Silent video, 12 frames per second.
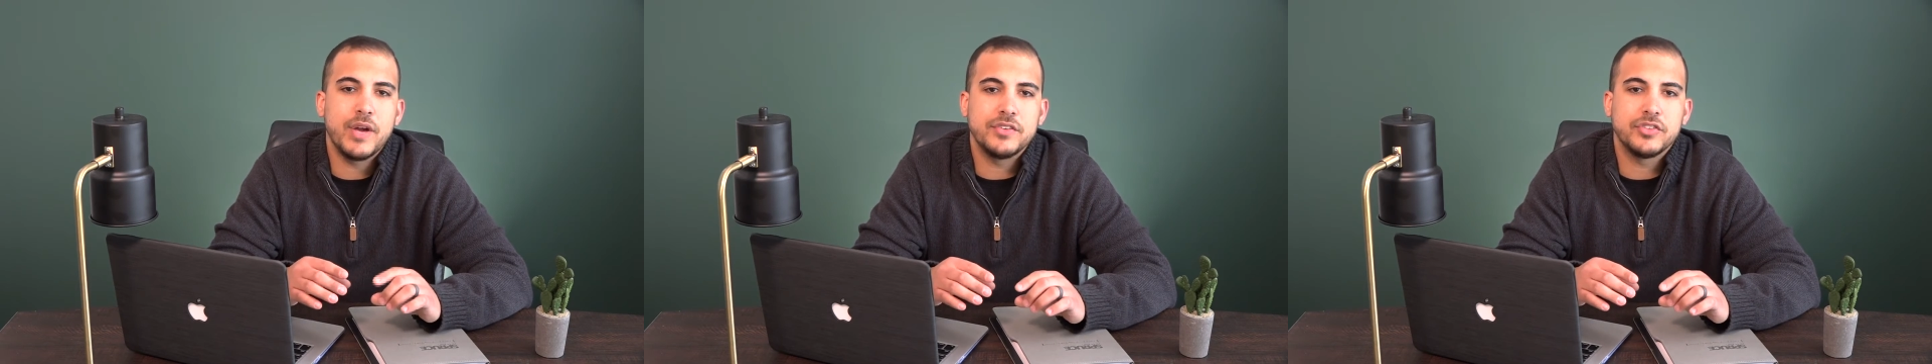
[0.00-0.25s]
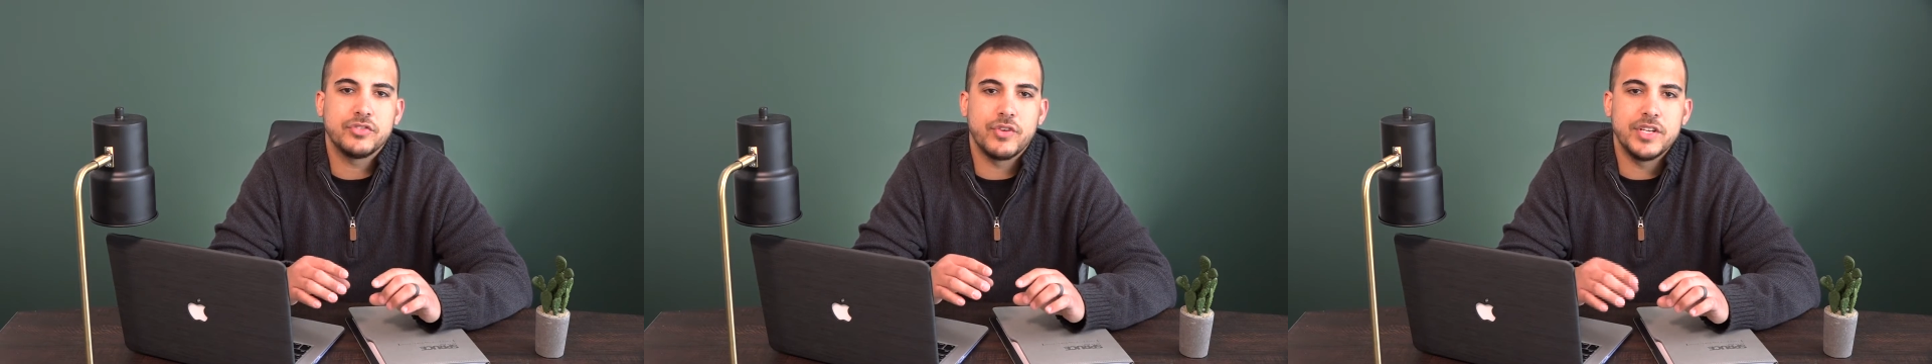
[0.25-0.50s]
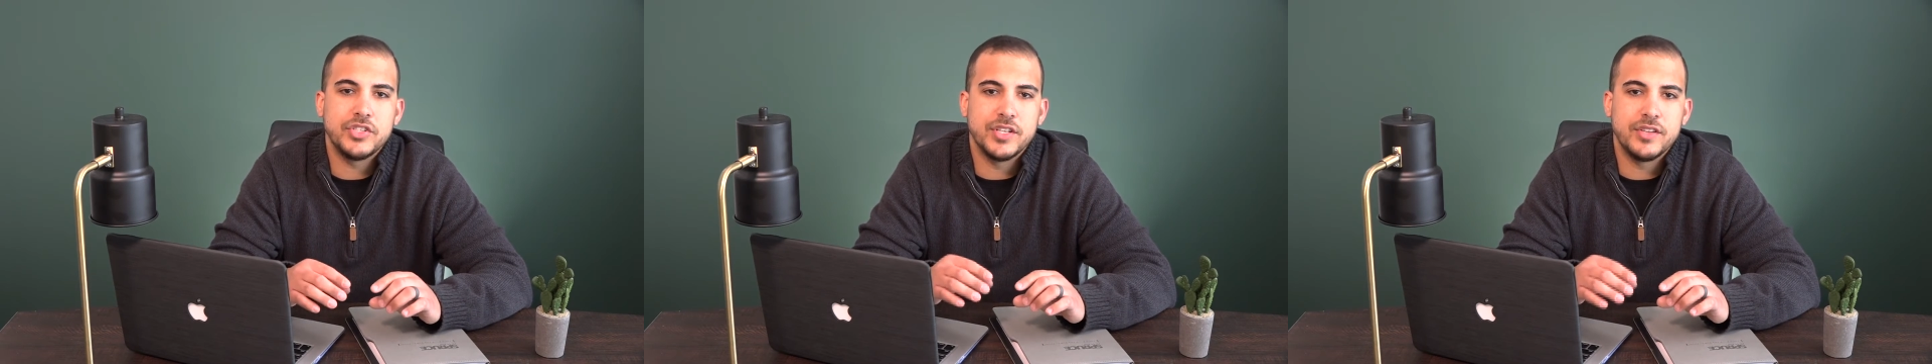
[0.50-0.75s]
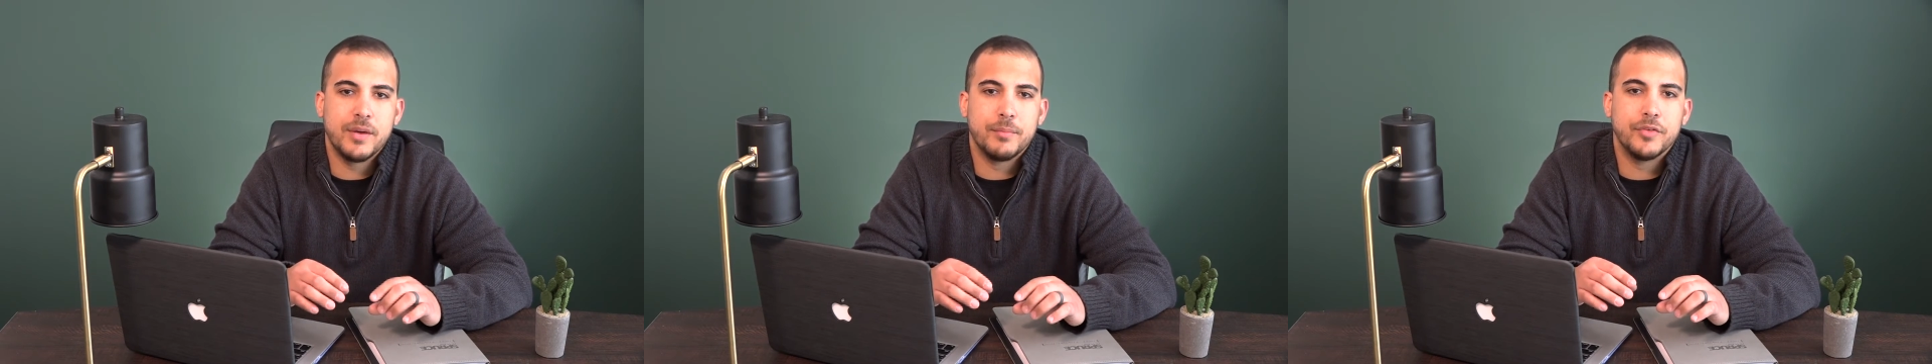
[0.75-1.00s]

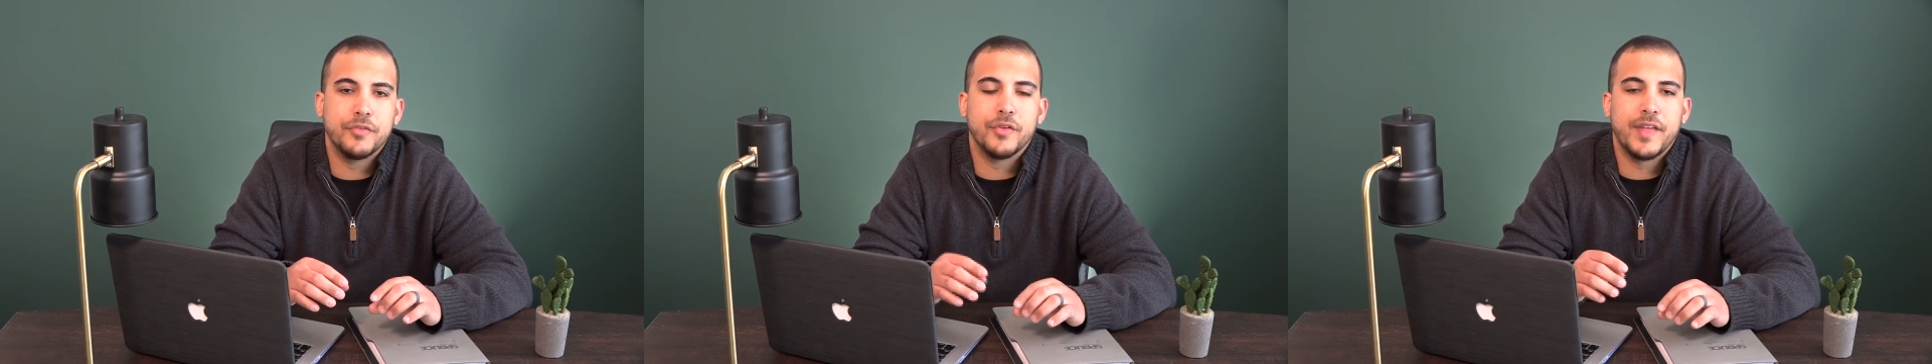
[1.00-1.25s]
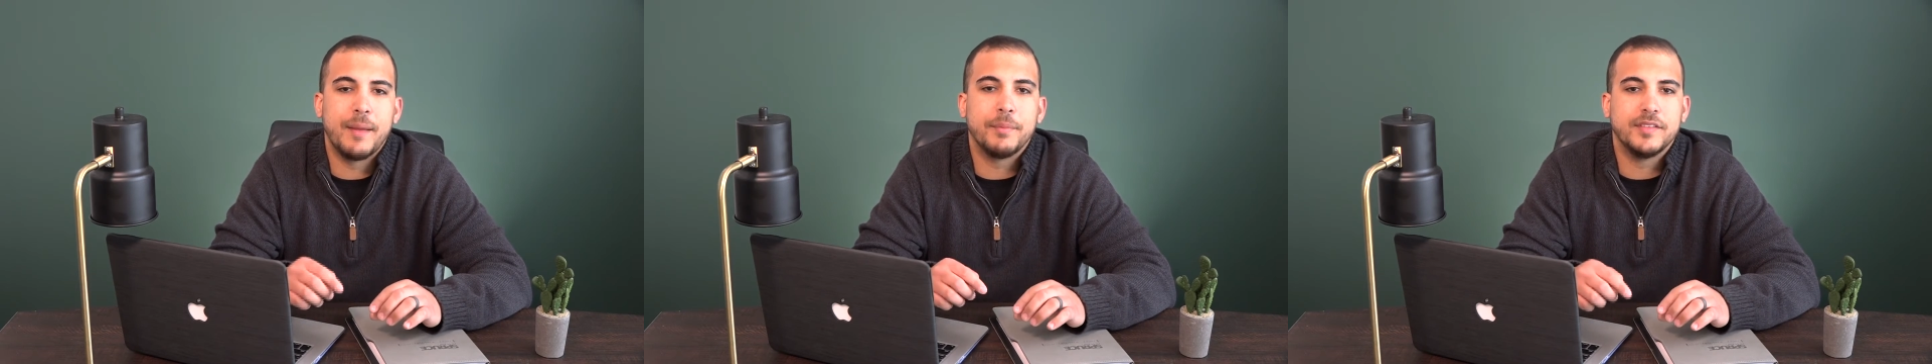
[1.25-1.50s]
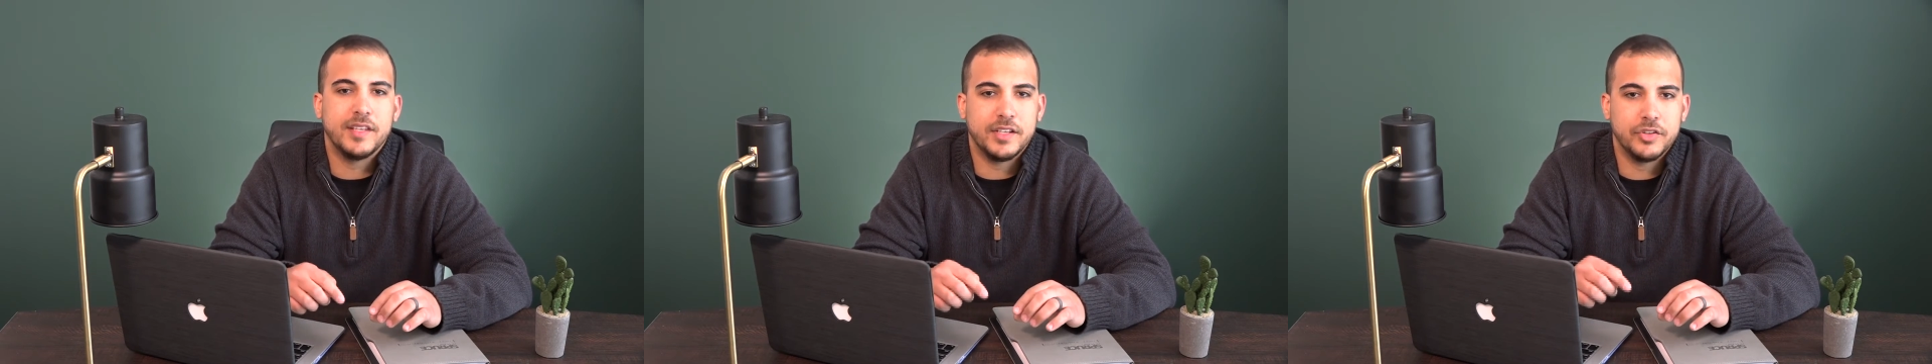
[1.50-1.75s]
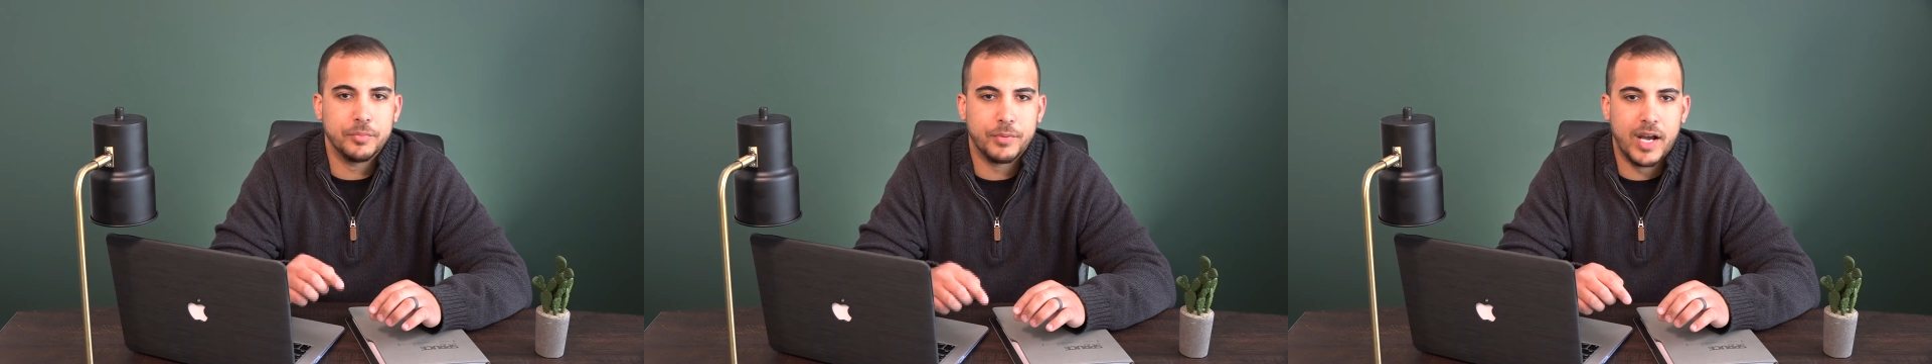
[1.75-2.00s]
registration number for that
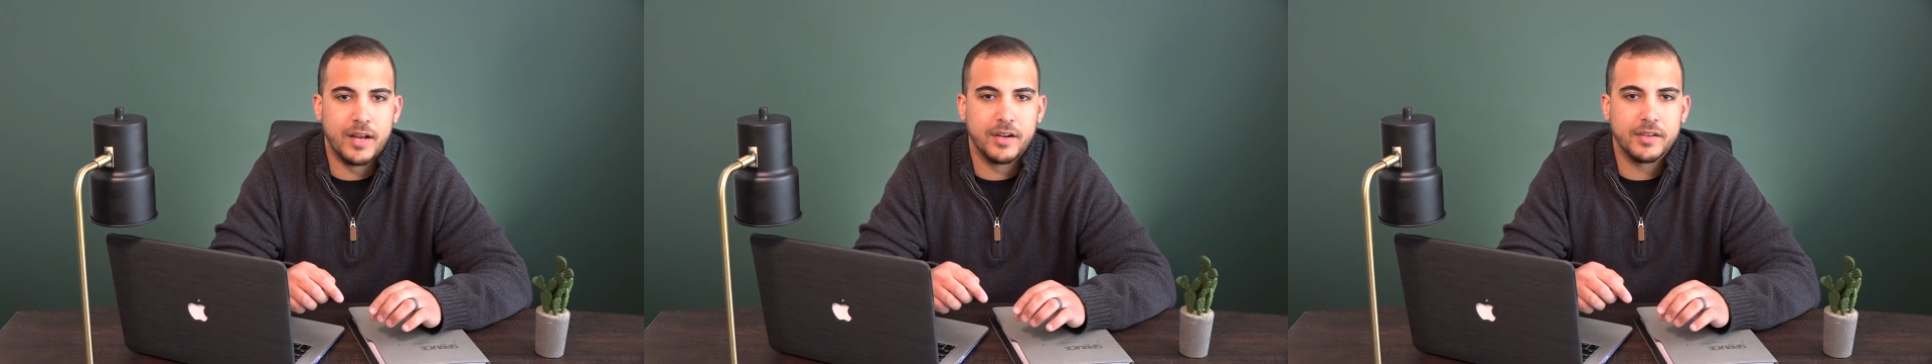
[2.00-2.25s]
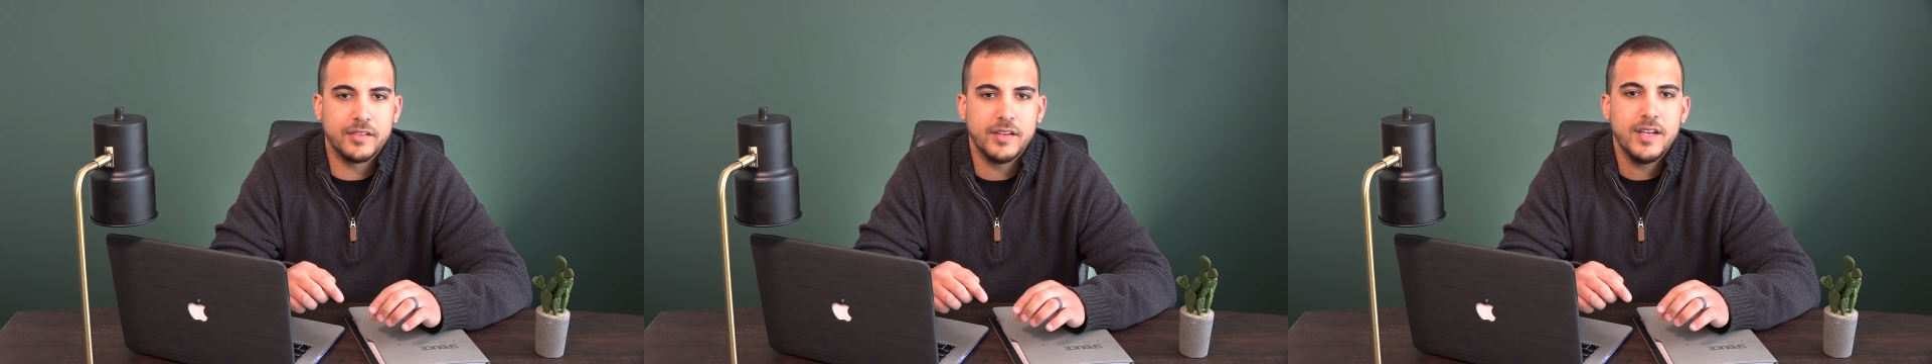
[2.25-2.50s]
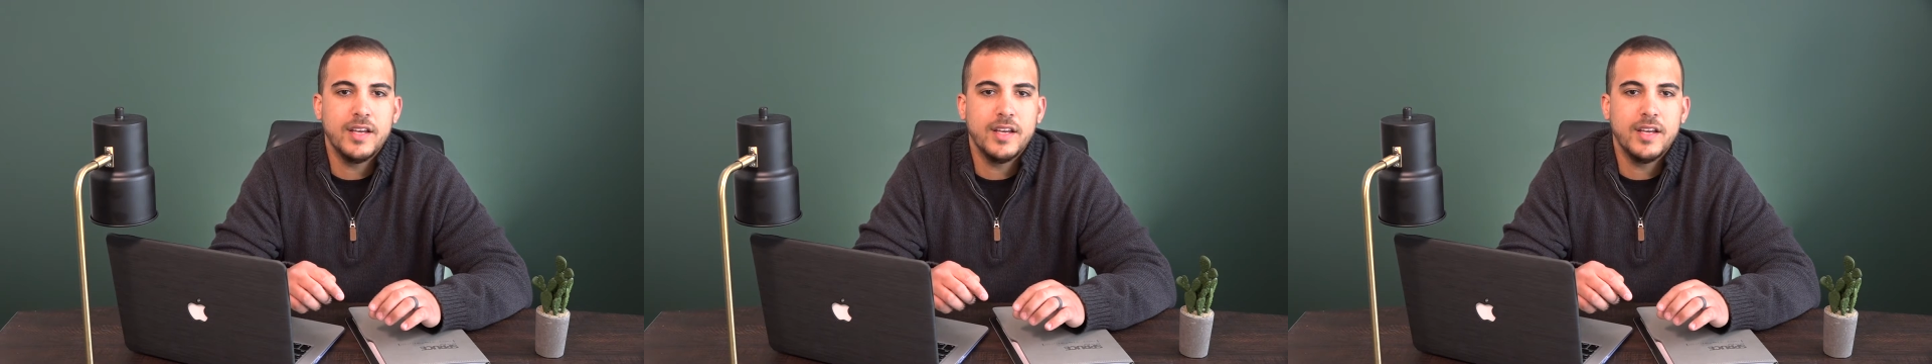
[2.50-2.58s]
particular product.